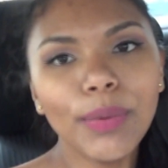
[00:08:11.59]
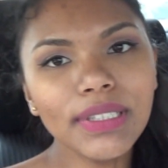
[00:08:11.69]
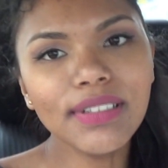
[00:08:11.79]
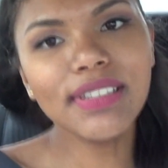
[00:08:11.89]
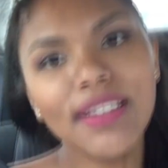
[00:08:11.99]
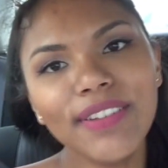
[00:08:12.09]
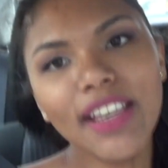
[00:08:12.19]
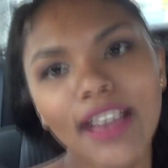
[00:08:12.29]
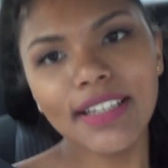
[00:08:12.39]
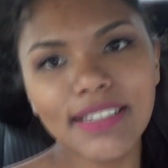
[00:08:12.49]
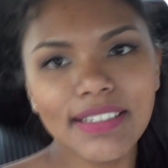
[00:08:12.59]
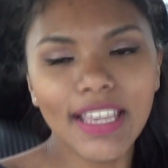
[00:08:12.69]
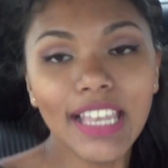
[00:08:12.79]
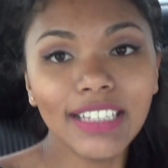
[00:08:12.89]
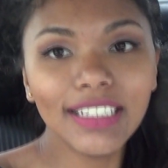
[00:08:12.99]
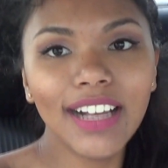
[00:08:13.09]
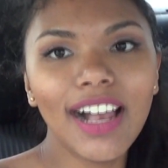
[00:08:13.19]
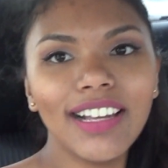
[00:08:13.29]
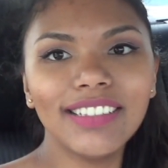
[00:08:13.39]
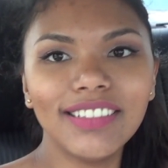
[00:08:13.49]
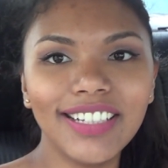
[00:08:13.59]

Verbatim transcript: went to C V S and got